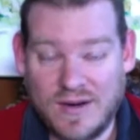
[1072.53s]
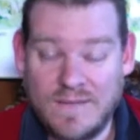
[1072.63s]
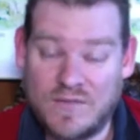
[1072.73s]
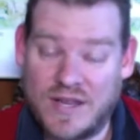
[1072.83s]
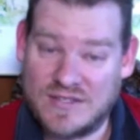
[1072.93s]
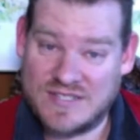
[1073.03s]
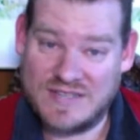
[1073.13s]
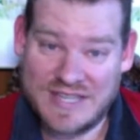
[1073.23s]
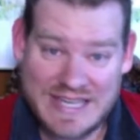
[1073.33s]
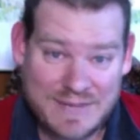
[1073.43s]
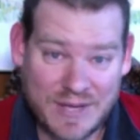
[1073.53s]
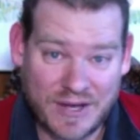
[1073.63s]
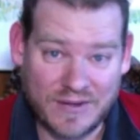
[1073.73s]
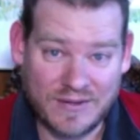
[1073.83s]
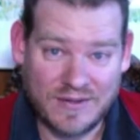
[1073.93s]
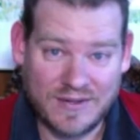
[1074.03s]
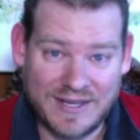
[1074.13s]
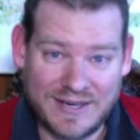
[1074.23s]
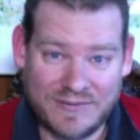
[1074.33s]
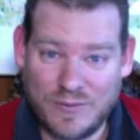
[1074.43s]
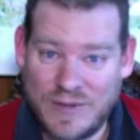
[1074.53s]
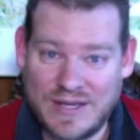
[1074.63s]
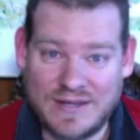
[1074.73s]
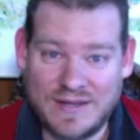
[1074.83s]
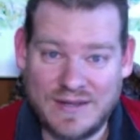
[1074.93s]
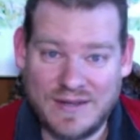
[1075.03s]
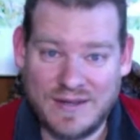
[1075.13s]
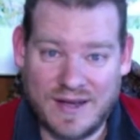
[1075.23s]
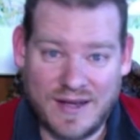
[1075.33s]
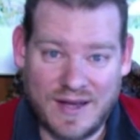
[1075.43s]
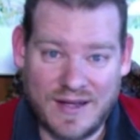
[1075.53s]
would like to receive an email every week uh,